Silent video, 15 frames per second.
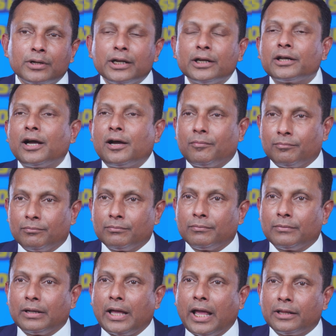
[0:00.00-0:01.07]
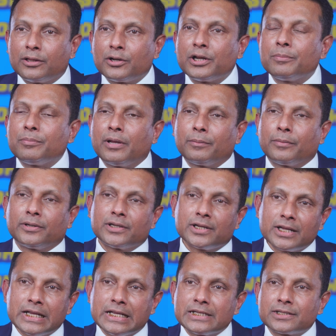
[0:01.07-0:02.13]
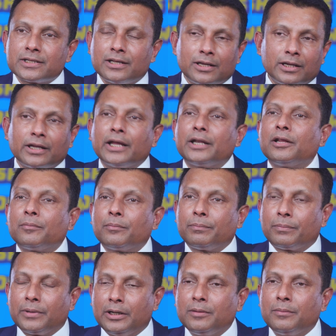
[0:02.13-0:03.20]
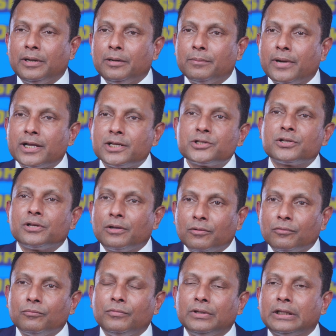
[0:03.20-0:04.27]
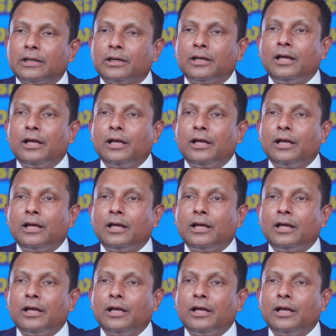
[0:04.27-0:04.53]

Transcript: income and the repayment is getting pretty minimized with